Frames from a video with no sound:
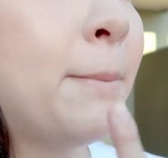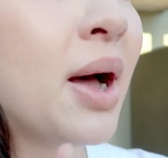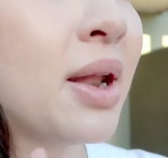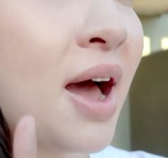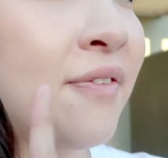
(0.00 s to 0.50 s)

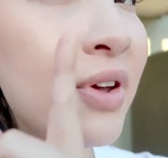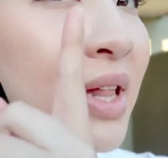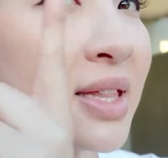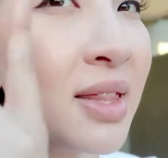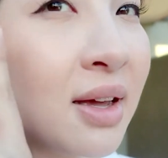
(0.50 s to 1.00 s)
But I feel
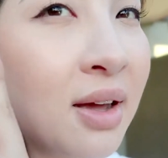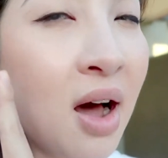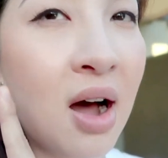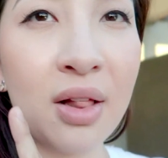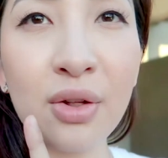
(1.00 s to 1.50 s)
like the
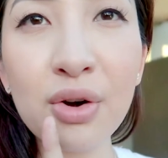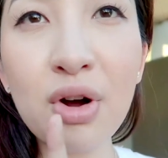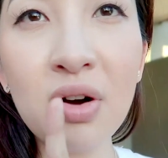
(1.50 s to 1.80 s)
color